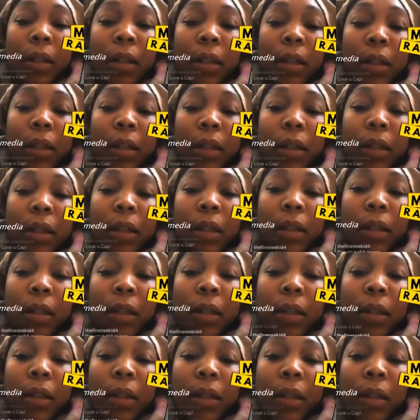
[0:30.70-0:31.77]

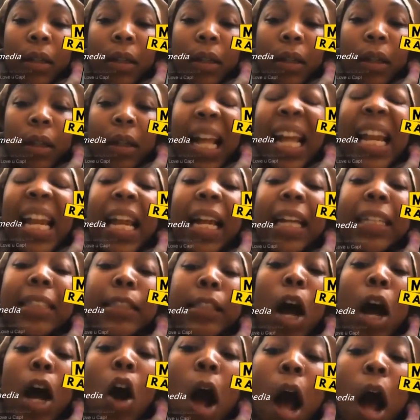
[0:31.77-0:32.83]

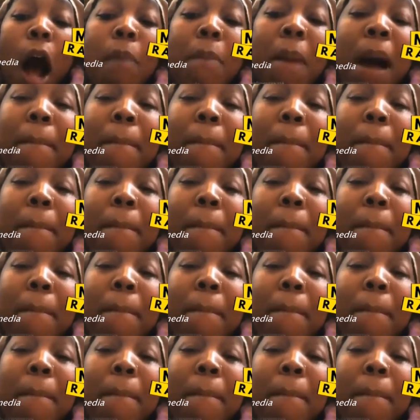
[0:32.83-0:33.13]
[no speech]